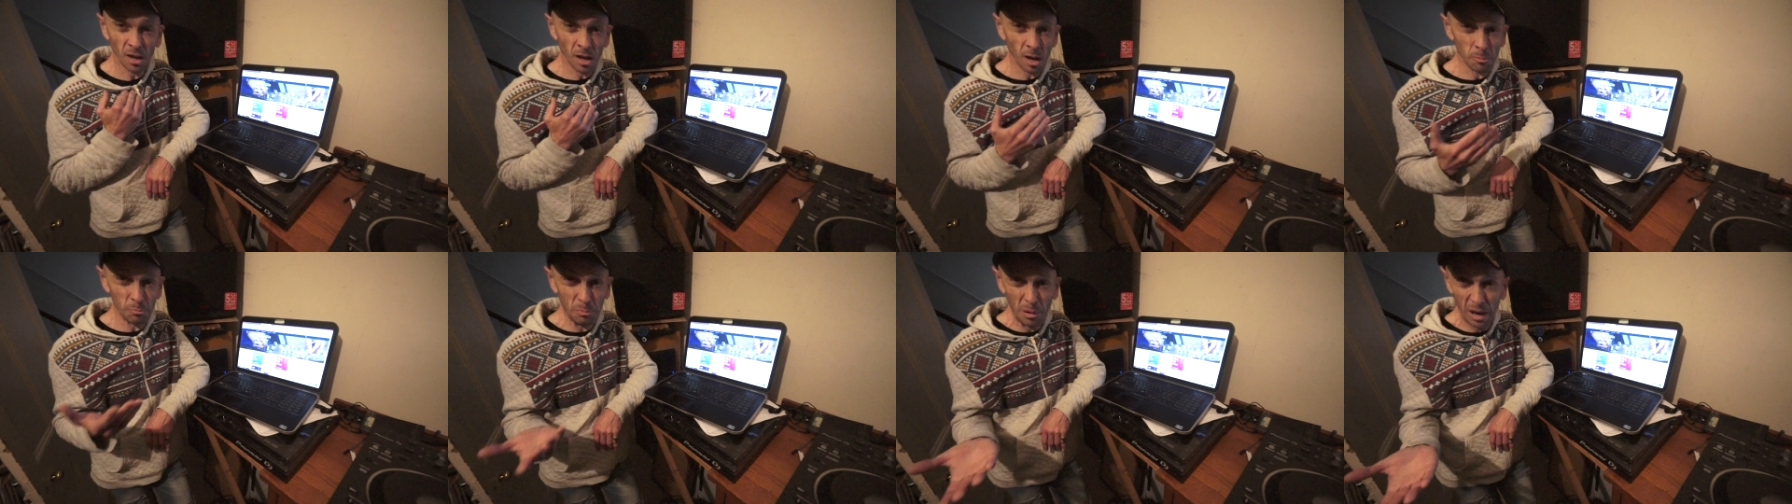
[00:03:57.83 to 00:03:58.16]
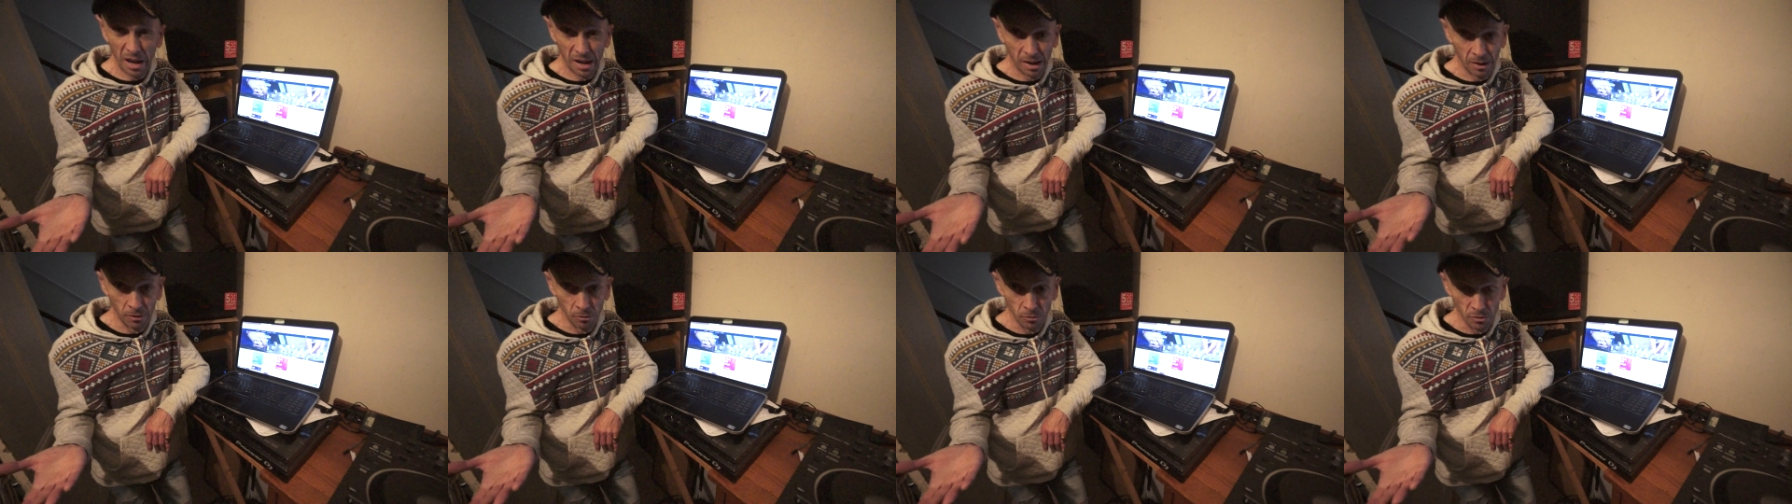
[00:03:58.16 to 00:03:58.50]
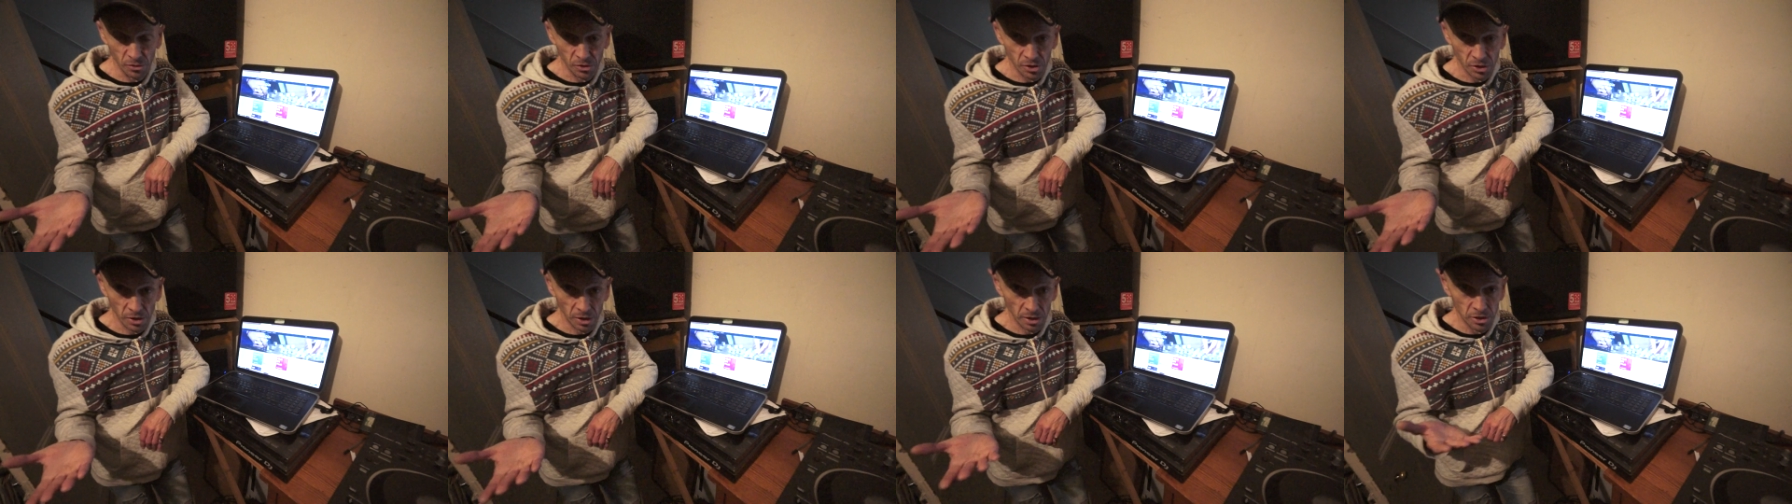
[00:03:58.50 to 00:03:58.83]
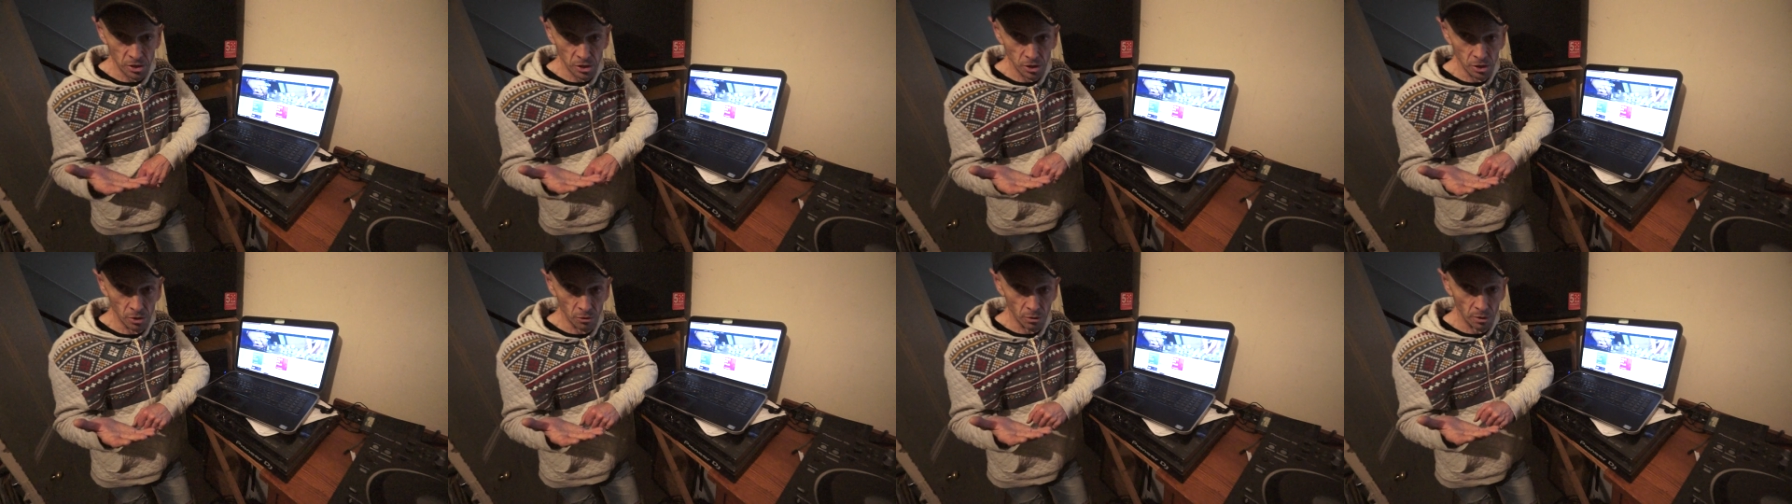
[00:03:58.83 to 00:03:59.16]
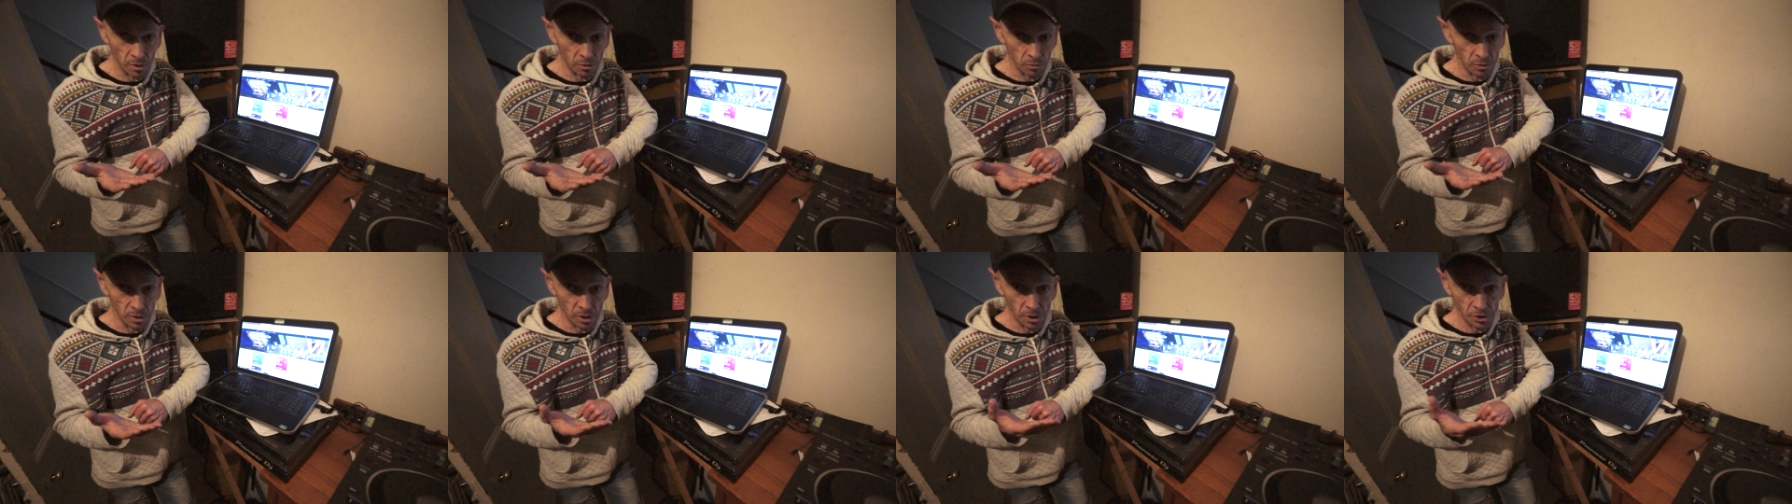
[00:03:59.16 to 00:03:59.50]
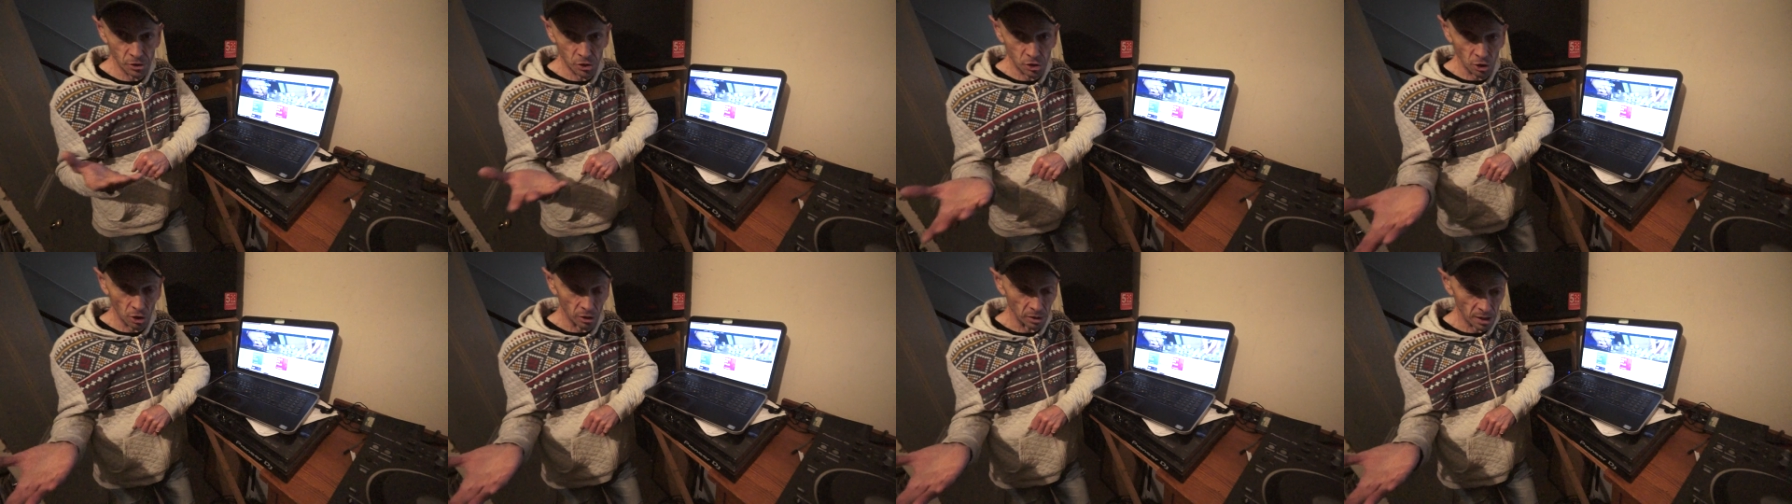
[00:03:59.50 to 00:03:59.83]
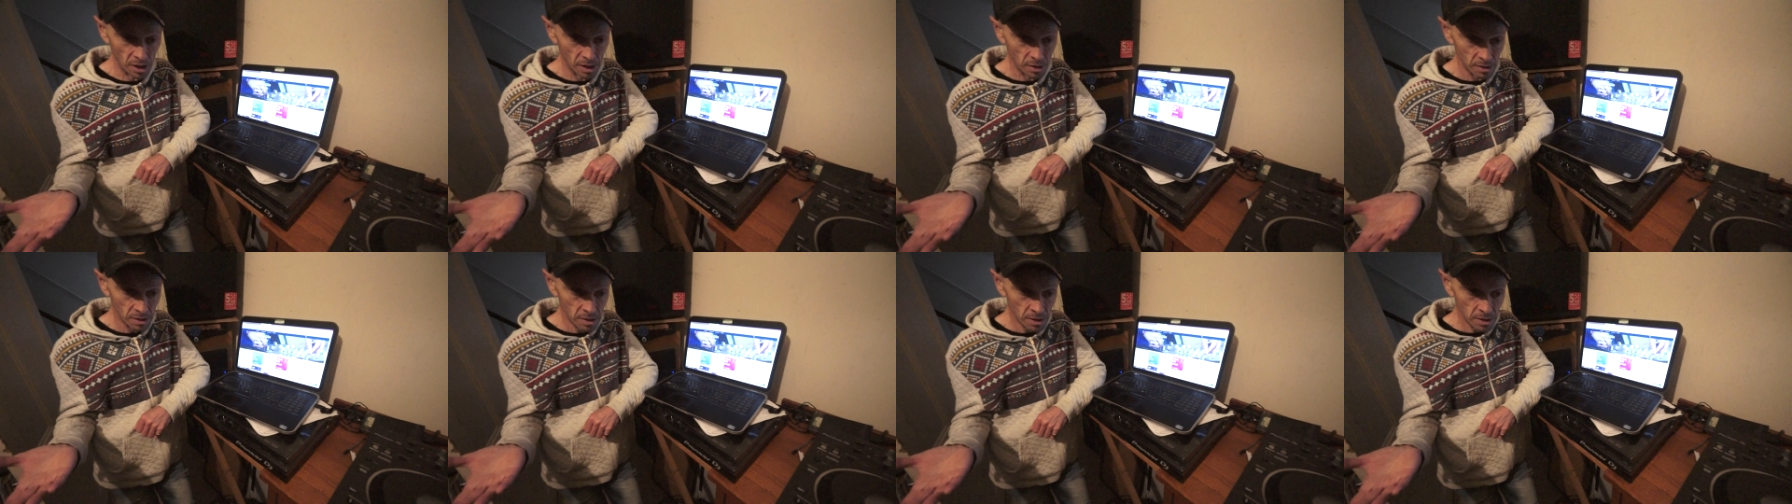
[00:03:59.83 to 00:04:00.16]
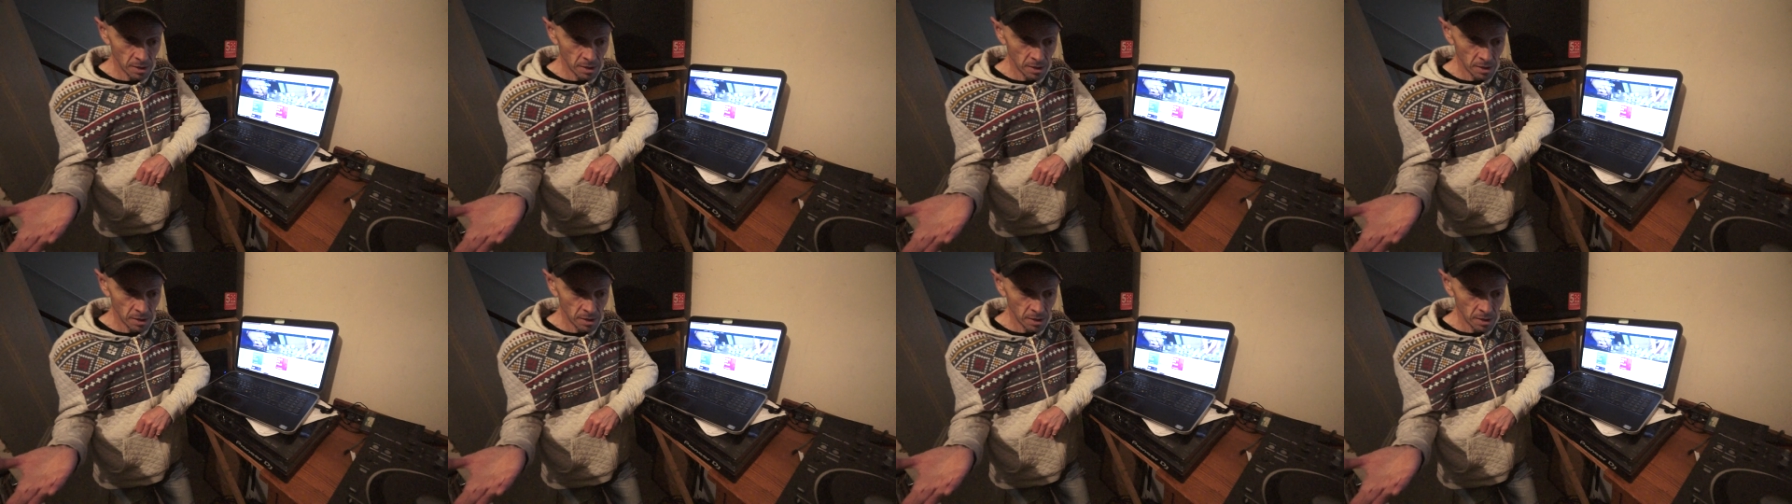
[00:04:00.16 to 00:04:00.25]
a pound, a euro, a dollar.